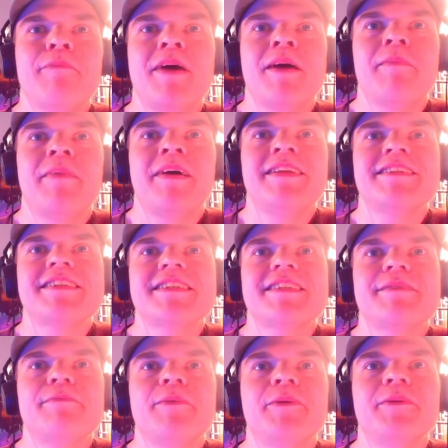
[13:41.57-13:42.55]
my mind
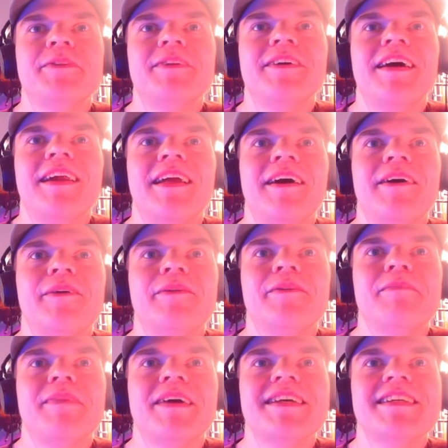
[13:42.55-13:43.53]
just won't allow
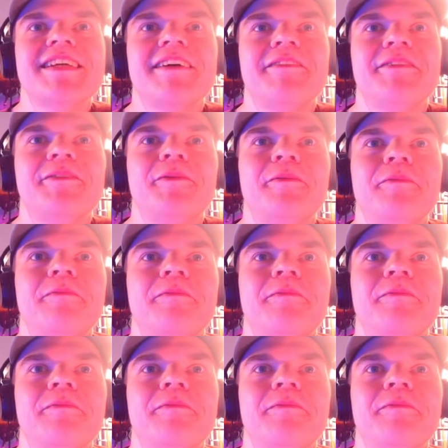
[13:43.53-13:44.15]
myself to